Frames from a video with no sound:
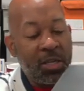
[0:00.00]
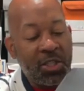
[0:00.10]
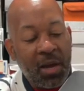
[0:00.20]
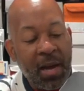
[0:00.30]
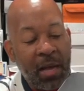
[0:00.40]

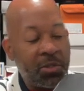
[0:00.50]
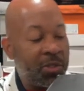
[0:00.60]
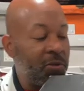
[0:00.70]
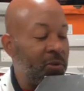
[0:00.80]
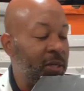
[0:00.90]
shout out
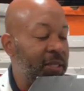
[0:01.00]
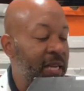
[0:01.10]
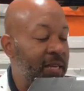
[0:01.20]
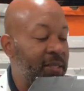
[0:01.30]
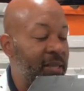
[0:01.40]
to
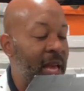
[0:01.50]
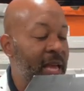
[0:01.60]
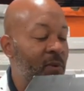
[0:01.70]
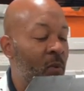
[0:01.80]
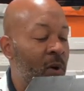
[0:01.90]
Adidas
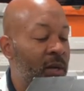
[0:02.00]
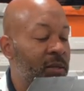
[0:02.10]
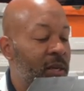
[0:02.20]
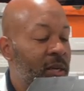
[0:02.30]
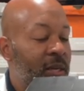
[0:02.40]
81,
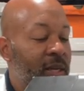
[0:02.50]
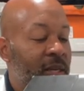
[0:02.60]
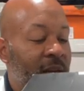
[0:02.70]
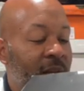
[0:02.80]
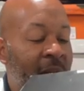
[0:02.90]

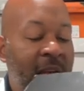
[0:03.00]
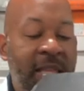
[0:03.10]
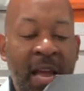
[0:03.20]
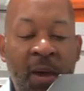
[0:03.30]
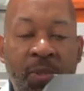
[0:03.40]

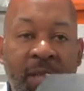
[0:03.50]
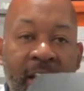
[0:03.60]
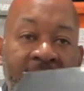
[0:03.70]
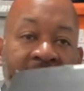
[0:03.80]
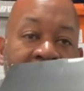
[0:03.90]
Anthony Edwards. They
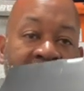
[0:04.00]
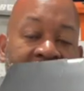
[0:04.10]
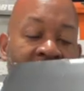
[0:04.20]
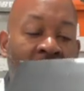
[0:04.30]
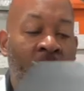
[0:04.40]
did their
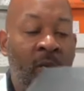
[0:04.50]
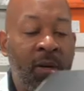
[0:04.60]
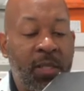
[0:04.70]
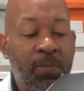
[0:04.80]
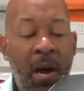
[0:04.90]
thing on
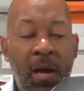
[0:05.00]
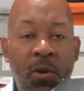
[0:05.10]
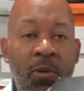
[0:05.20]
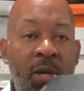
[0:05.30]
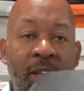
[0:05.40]
this
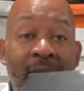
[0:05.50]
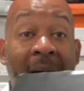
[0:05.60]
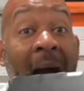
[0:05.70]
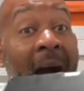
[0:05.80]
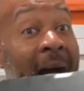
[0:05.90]
model. The
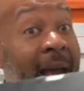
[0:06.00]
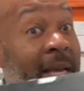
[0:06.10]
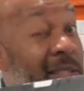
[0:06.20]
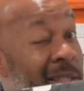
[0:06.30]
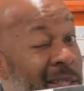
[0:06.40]

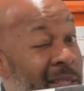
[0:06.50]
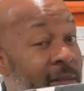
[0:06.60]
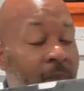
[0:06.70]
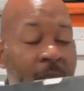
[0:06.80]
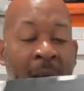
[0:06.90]
highs
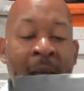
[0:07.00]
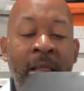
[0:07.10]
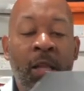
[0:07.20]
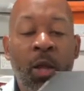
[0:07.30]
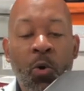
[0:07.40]

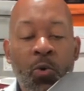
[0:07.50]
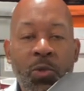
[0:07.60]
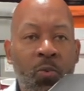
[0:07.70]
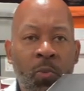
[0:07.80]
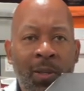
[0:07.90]
and the
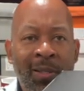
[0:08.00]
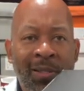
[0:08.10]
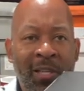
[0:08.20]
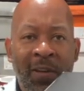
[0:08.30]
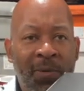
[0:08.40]
lows, what is
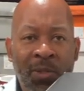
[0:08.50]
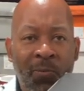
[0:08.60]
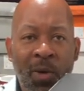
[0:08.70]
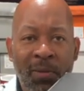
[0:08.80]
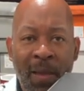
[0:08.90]
a difference
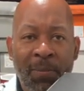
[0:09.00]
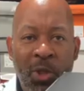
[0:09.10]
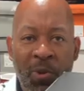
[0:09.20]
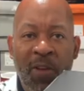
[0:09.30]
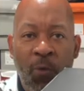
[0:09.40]
of maybe
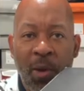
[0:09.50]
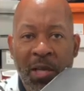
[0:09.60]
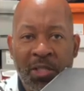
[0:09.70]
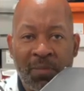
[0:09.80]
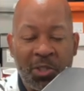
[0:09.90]
3 or 4
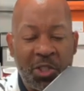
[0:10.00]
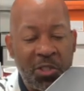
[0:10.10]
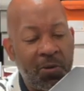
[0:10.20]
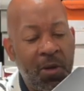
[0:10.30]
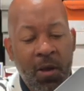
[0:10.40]
inches of the
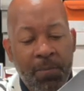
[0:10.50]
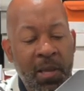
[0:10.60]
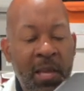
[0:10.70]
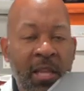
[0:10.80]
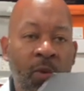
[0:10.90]
shoe.
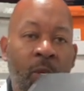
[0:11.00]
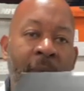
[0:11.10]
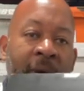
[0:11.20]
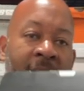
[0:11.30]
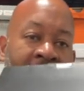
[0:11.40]
But either
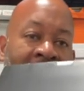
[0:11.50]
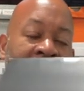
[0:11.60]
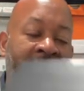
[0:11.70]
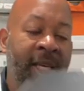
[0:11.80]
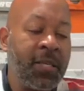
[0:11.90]
way, man,
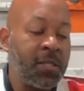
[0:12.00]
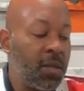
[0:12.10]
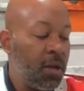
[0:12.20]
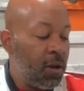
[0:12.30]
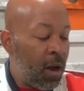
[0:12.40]
got
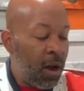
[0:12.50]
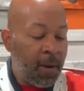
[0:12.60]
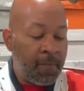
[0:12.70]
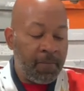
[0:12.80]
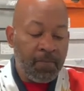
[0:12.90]
these
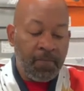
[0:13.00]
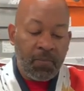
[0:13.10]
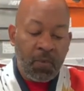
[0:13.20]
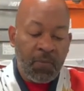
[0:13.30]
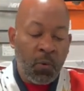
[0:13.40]

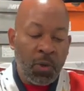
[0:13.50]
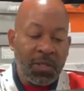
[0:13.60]
for a